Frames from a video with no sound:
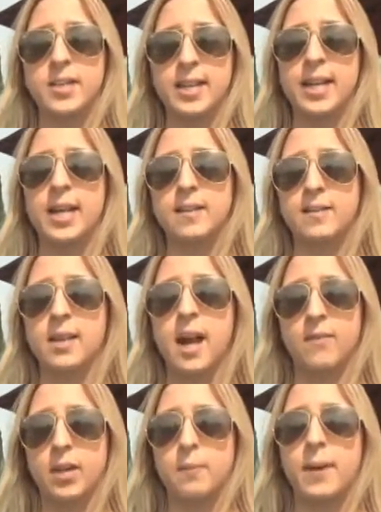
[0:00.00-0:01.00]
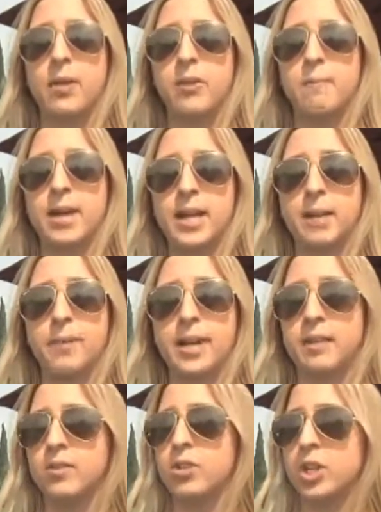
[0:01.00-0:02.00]
the tickets and having to pay the money
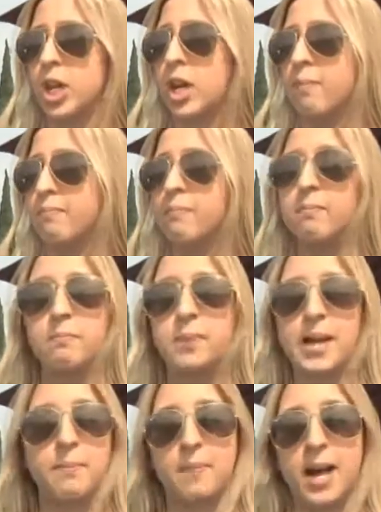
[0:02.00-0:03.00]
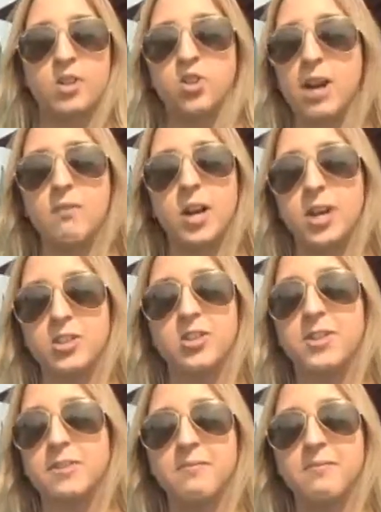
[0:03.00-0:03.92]
because they're being bad drivers.